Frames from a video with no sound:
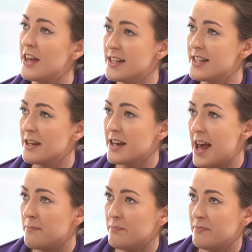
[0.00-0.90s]
For them to walk
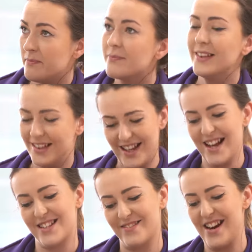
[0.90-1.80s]
away and say thank you
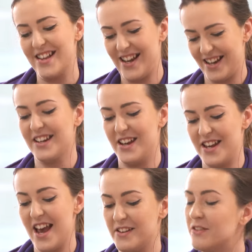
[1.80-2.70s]
so much for your help, I
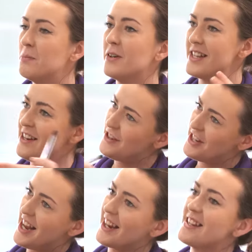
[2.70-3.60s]
think that's the biggest
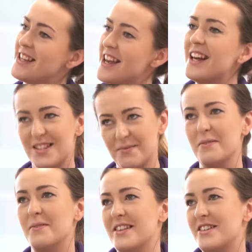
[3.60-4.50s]
thing that
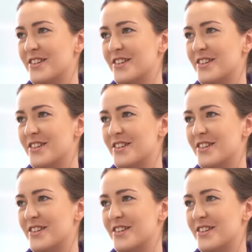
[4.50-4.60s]
helps